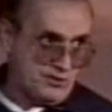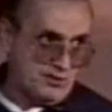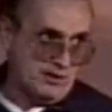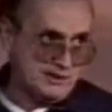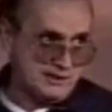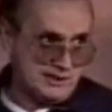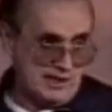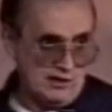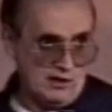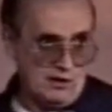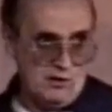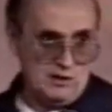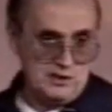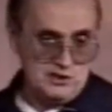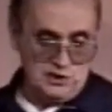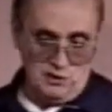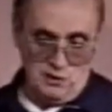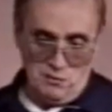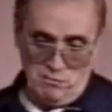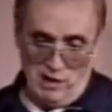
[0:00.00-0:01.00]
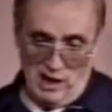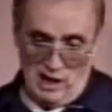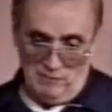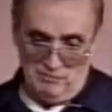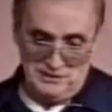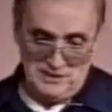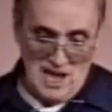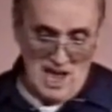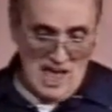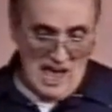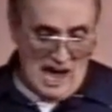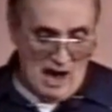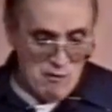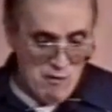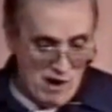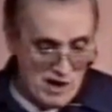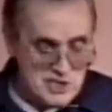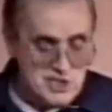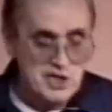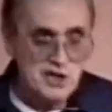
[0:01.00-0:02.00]
thoughts that are causing you problems. I
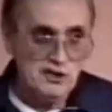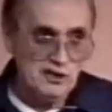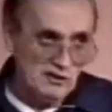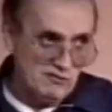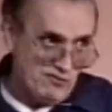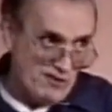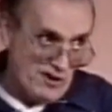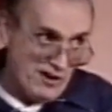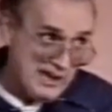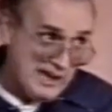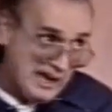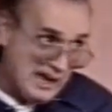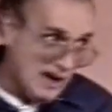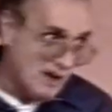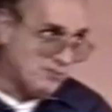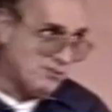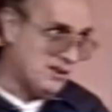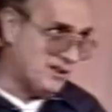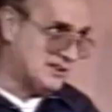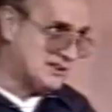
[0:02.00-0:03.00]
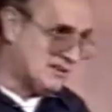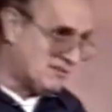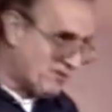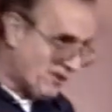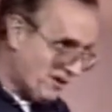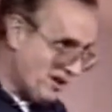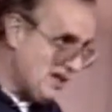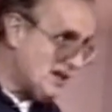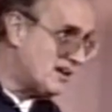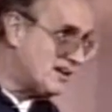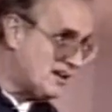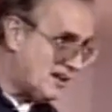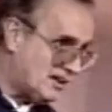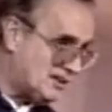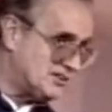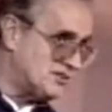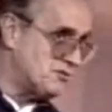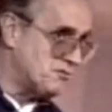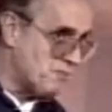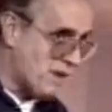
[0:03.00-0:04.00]
want you to look very carefully. There's a very
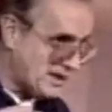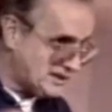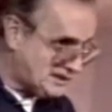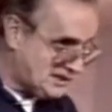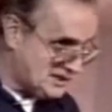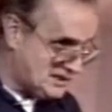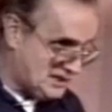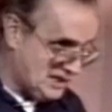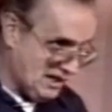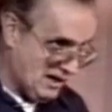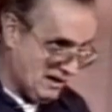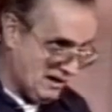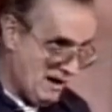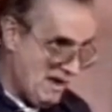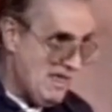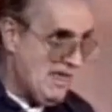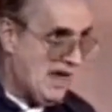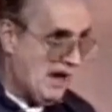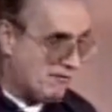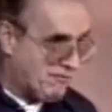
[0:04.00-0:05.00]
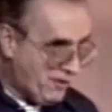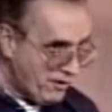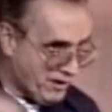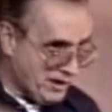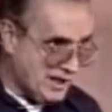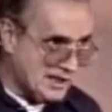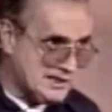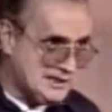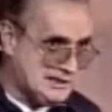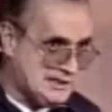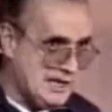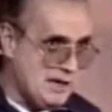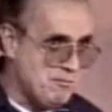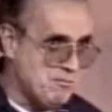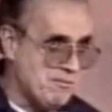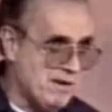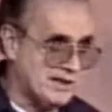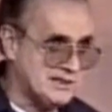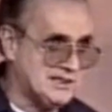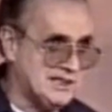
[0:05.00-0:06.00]
occult message here, a very
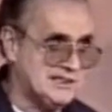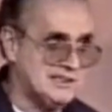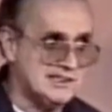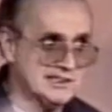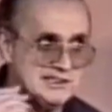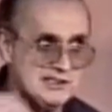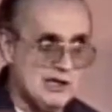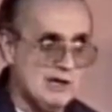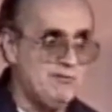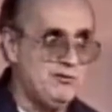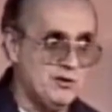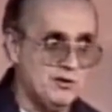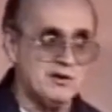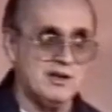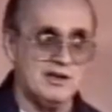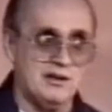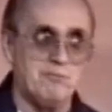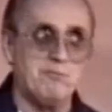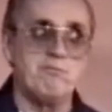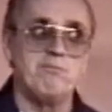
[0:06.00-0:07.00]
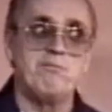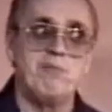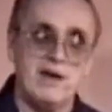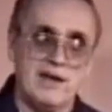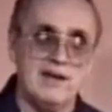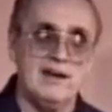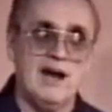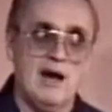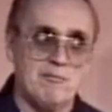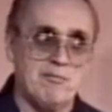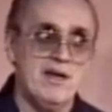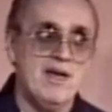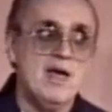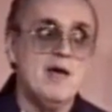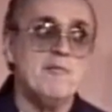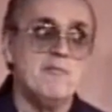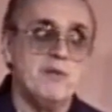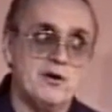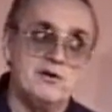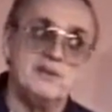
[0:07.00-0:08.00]
deep message, and see if you can pick it up,
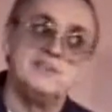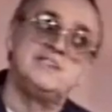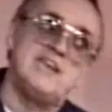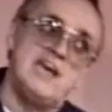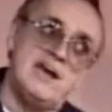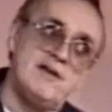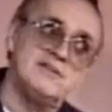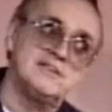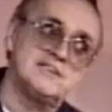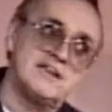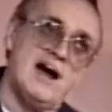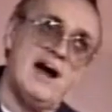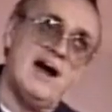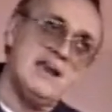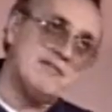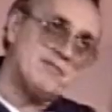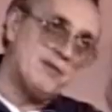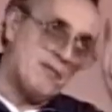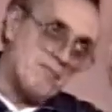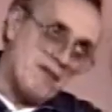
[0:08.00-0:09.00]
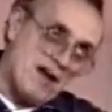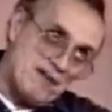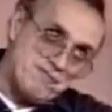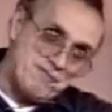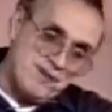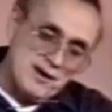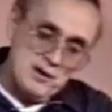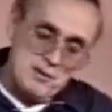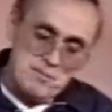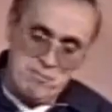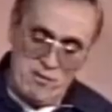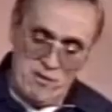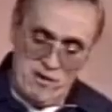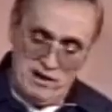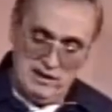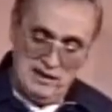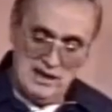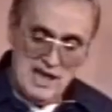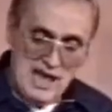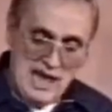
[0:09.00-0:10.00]
because here it's kind of a finger
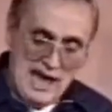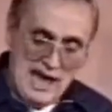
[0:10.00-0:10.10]
pointing